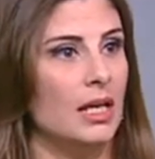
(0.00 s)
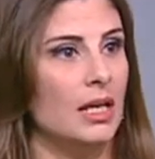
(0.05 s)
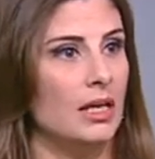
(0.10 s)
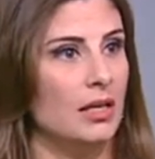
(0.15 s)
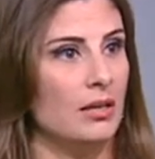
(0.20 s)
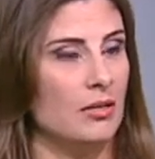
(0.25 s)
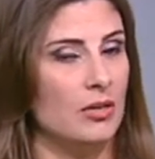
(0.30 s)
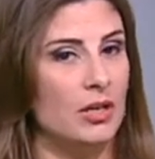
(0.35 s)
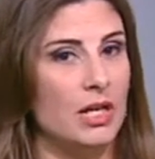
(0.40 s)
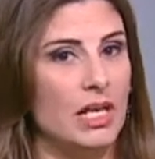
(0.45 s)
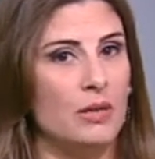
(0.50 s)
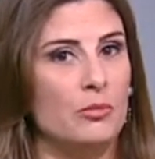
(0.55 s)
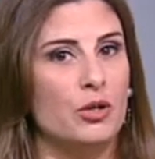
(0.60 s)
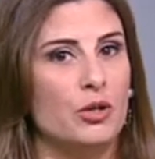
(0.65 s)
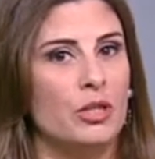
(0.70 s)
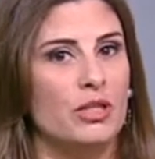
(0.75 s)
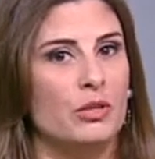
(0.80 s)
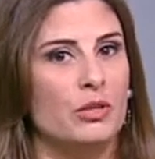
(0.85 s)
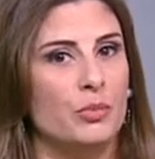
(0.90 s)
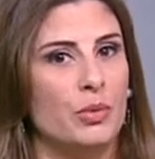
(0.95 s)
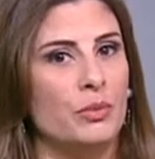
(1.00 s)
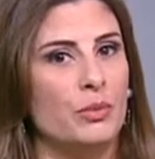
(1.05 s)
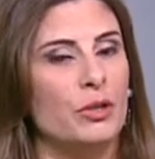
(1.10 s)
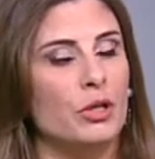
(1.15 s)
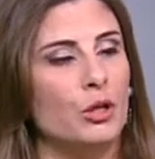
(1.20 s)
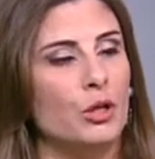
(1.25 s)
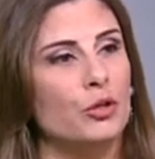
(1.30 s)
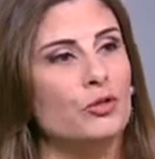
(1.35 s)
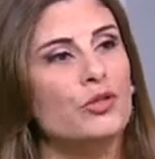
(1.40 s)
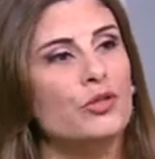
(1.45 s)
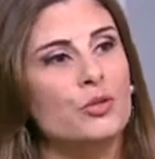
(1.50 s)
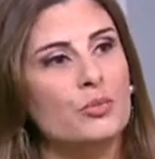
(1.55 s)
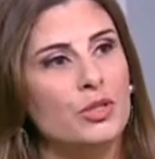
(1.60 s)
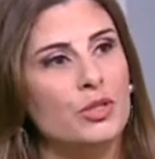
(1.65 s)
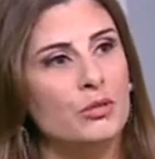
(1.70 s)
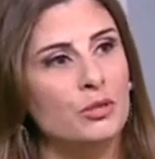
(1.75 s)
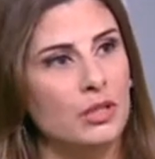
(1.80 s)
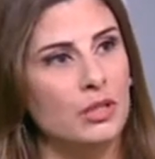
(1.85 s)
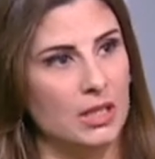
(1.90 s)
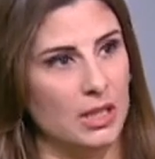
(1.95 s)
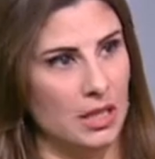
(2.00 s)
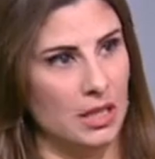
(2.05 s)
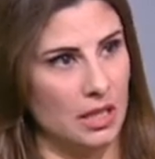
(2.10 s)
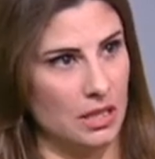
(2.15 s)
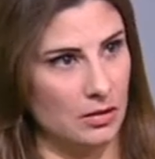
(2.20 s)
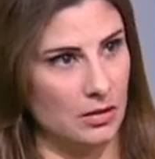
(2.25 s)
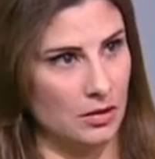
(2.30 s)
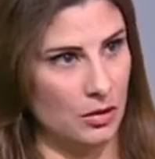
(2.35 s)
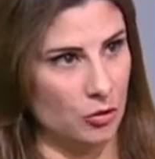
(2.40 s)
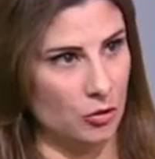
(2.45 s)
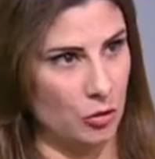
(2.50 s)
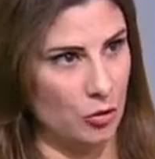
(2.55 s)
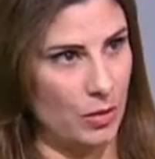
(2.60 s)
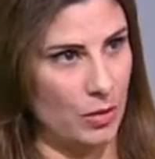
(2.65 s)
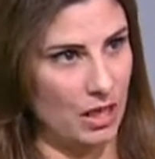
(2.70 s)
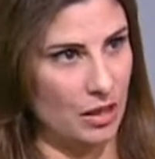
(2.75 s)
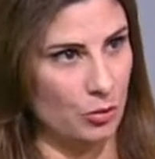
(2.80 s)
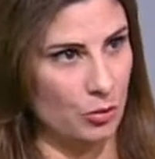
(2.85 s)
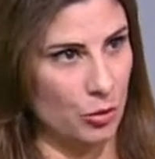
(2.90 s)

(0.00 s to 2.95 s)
the labor and the people contributing in such mega